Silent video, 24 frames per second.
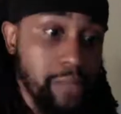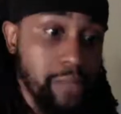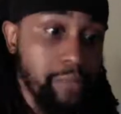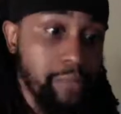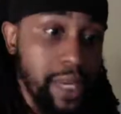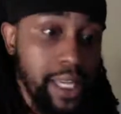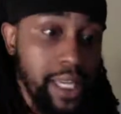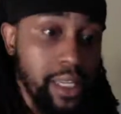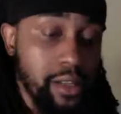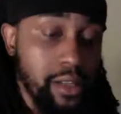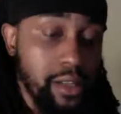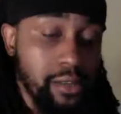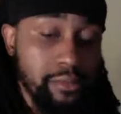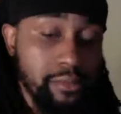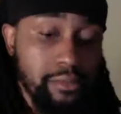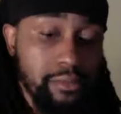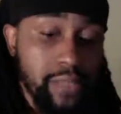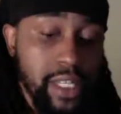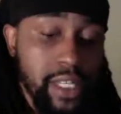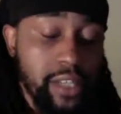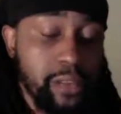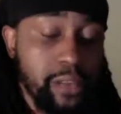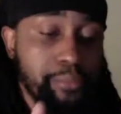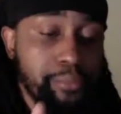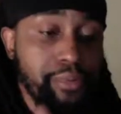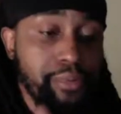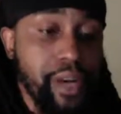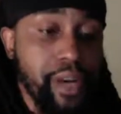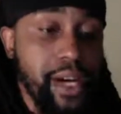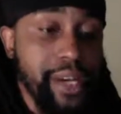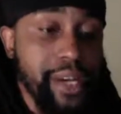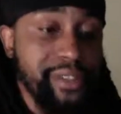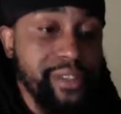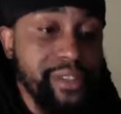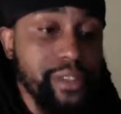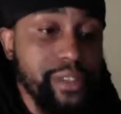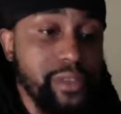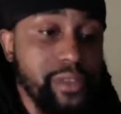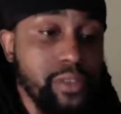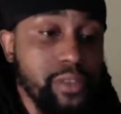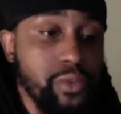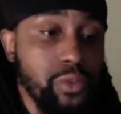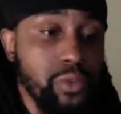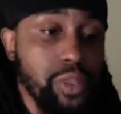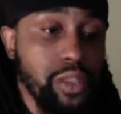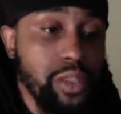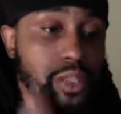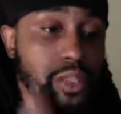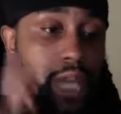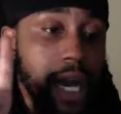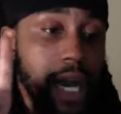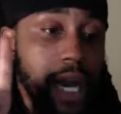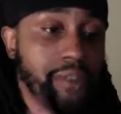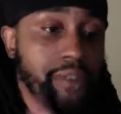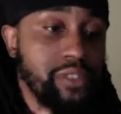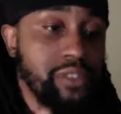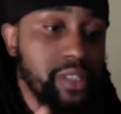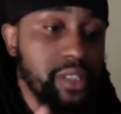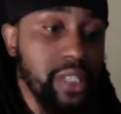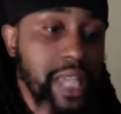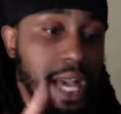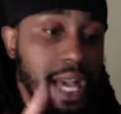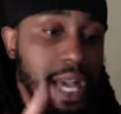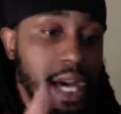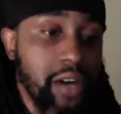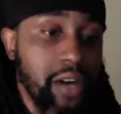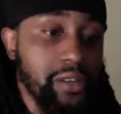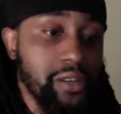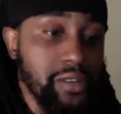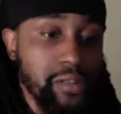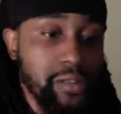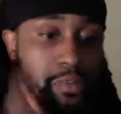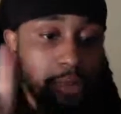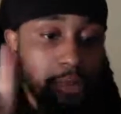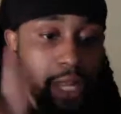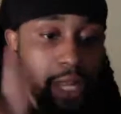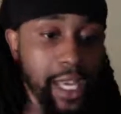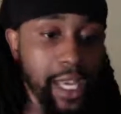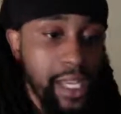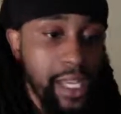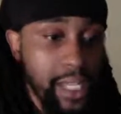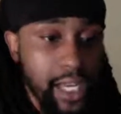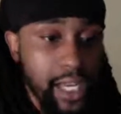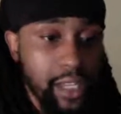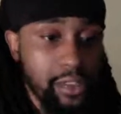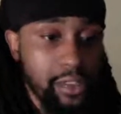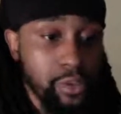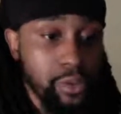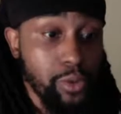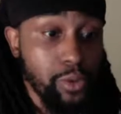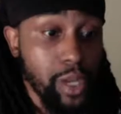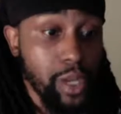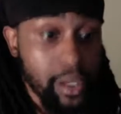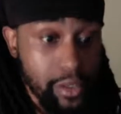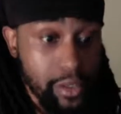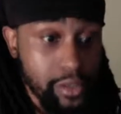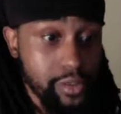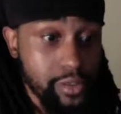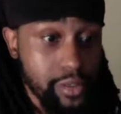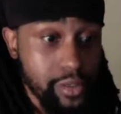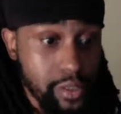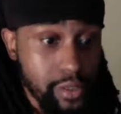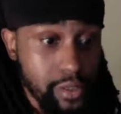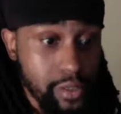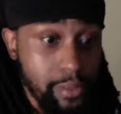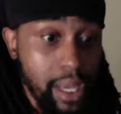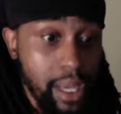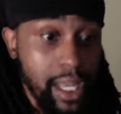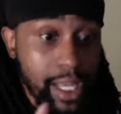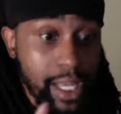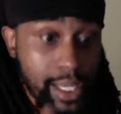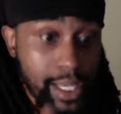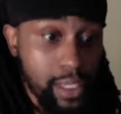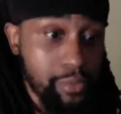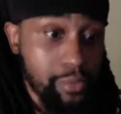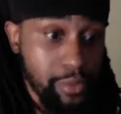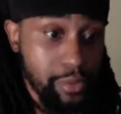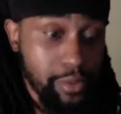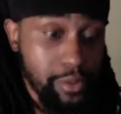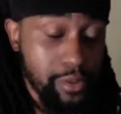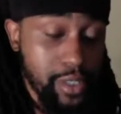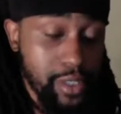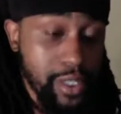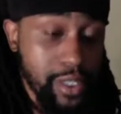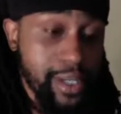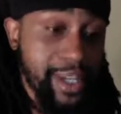Balaam Enterprises, which obviously houses Black Knowledge Records, my label.